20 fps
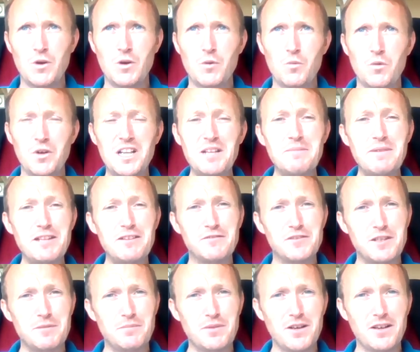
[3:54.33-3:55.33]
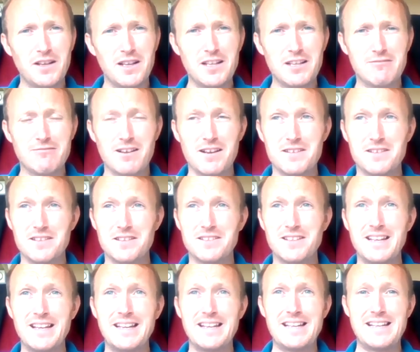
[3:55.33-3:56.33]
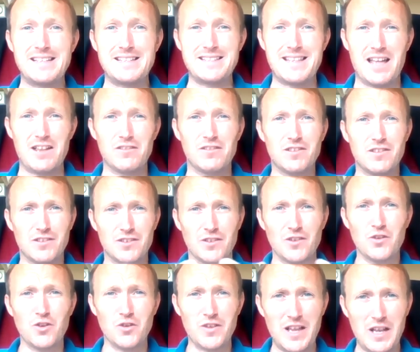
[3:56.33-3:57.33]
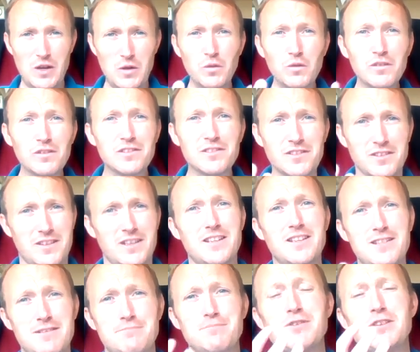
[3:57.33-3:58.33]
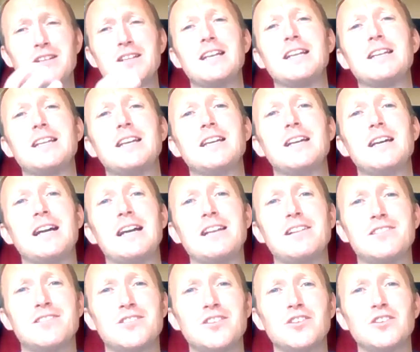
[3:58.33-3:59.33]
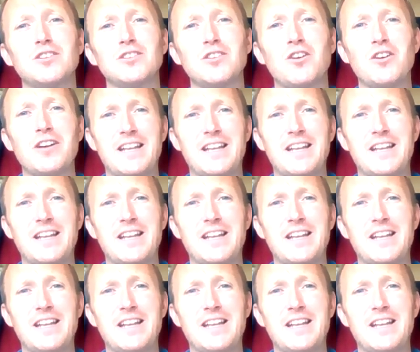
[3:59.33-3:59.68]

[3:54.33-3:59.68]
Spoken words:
What it means for the Berlin crisis is that sore, that ulcer that is Berlin, is still not